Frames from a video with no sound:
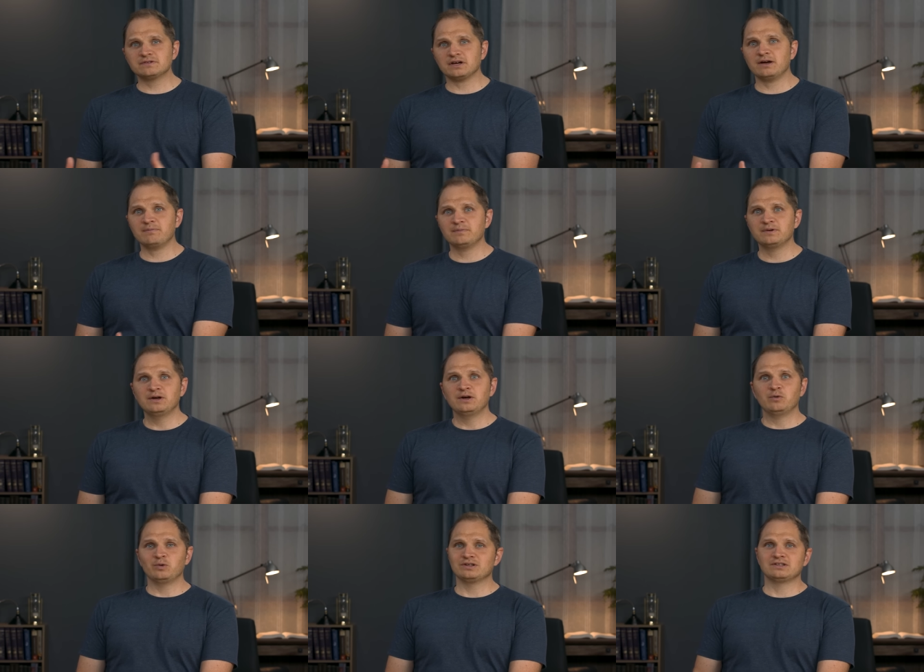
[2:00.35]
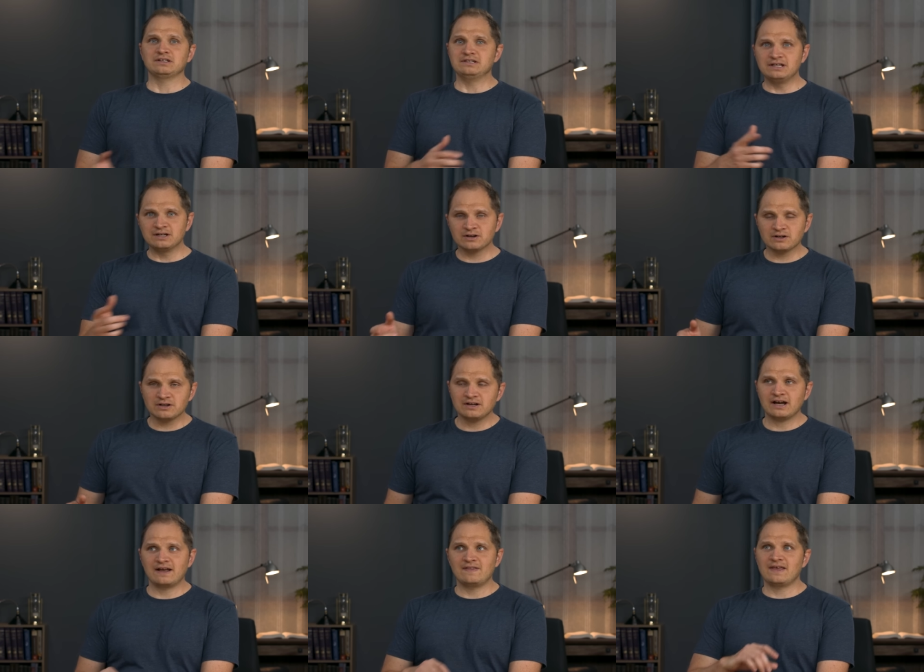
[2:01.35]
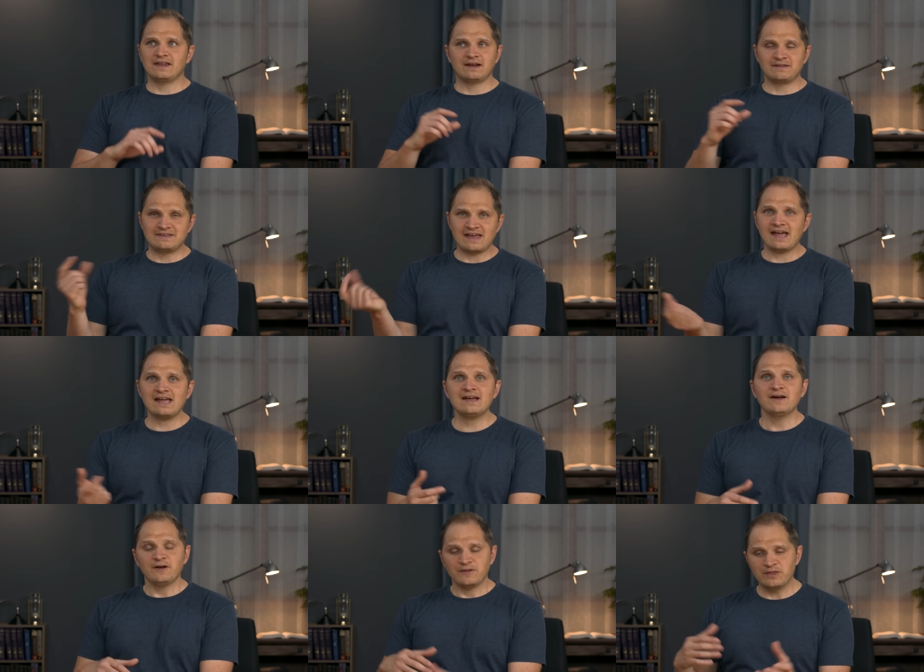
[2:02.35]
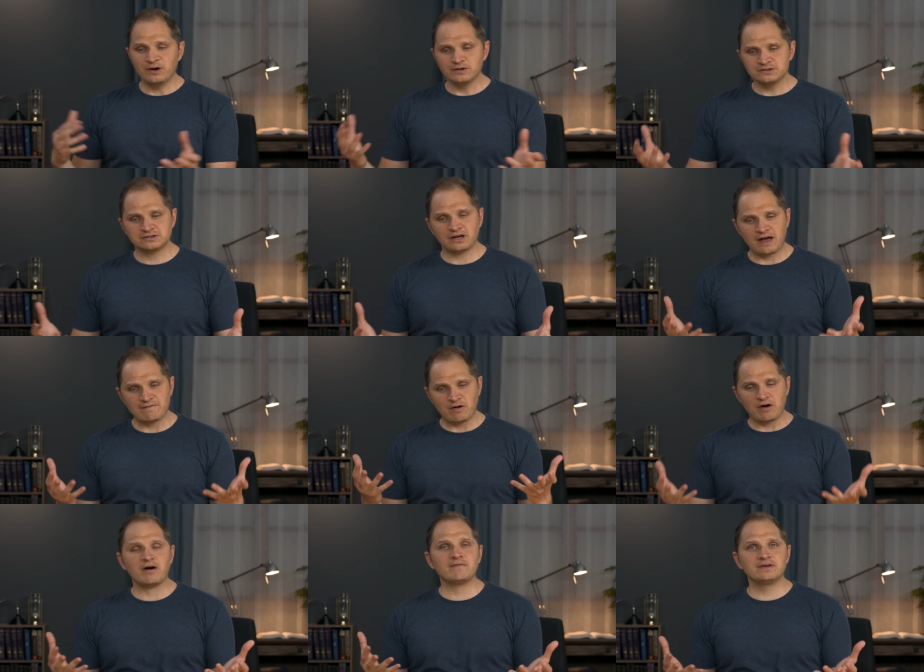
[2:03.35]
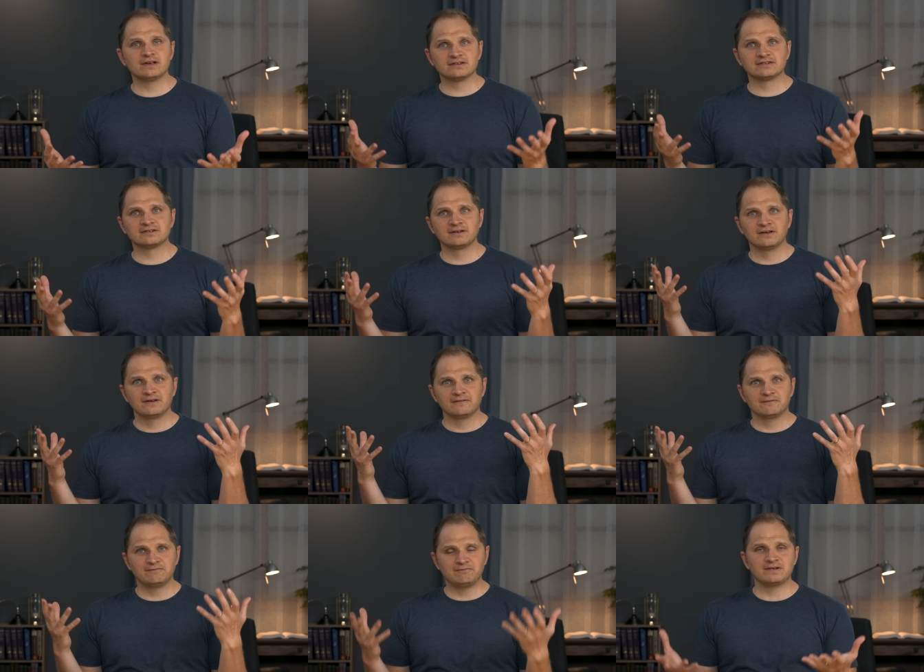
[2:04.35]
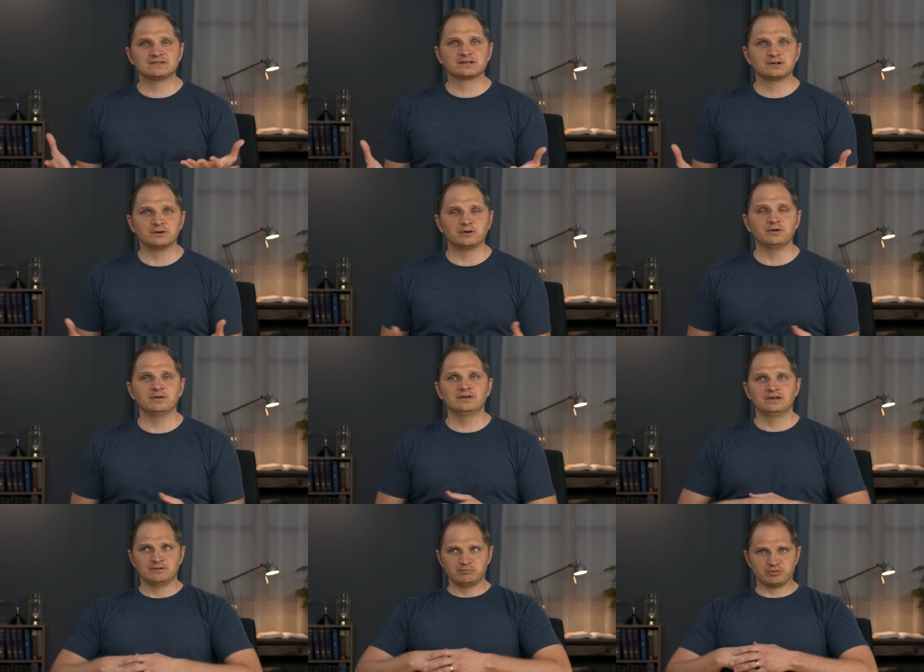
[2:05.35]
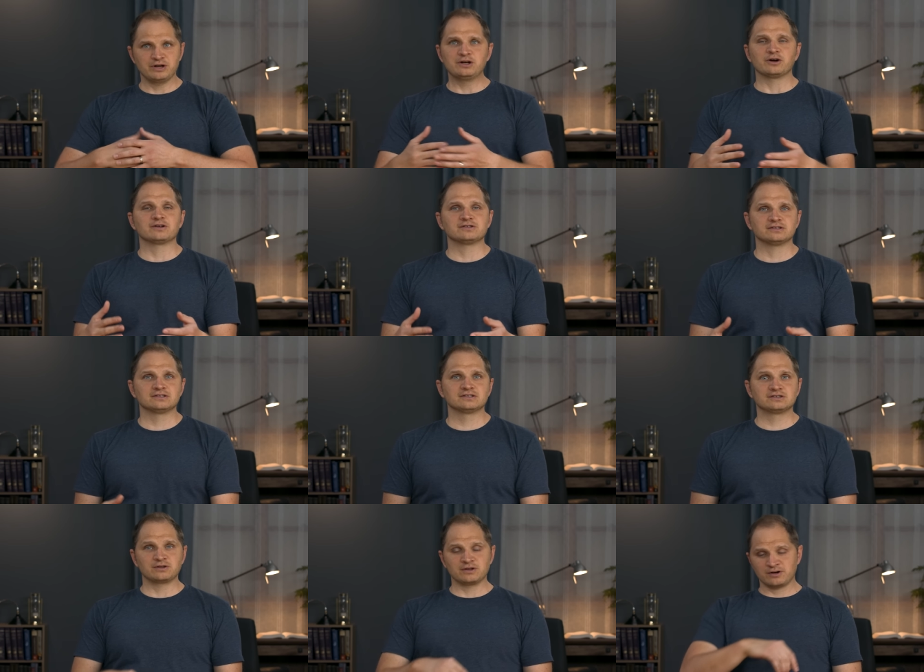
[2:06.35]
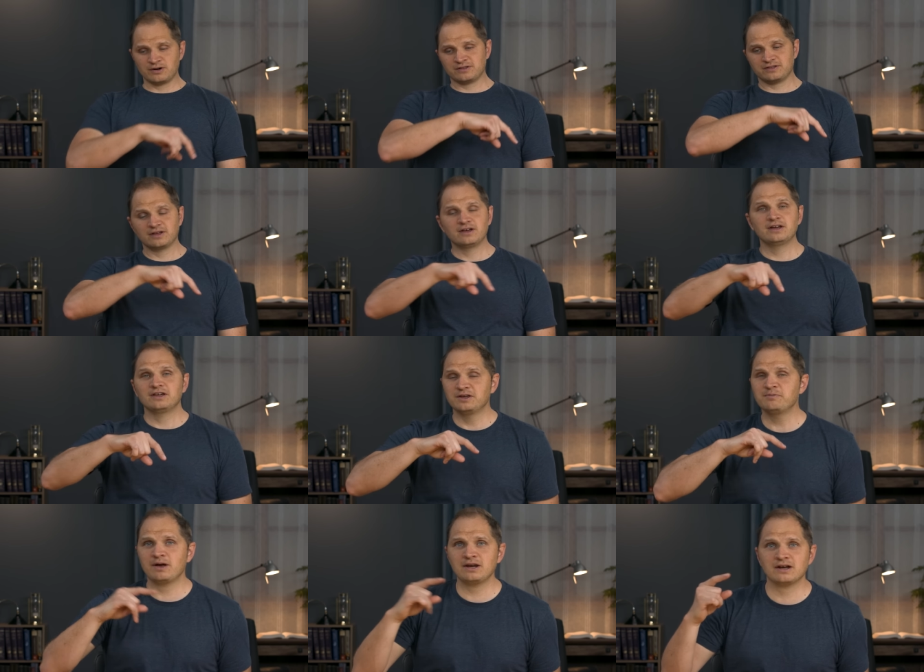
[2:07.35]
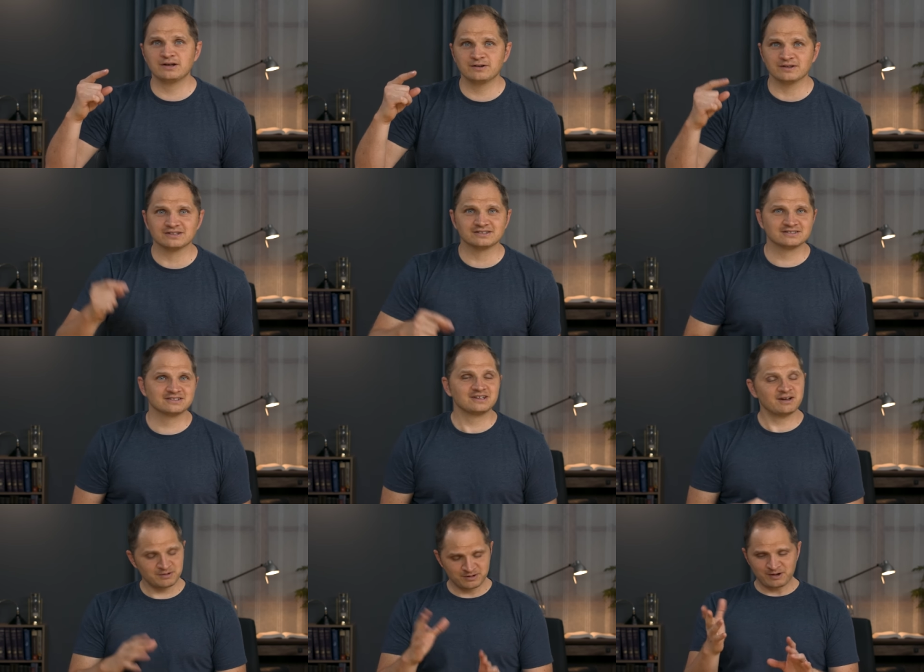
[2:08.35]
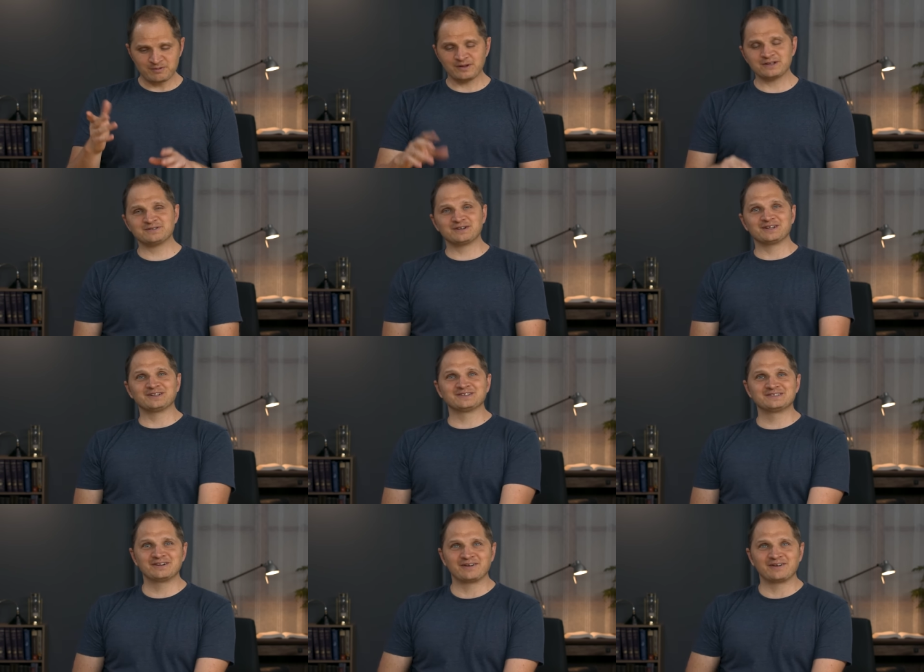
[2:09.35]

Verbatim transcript: of time, which is a year and then a day, those have obvious physical precursors. So the Earth, you may not know this. I'm gonna, I'm gonna let you in a little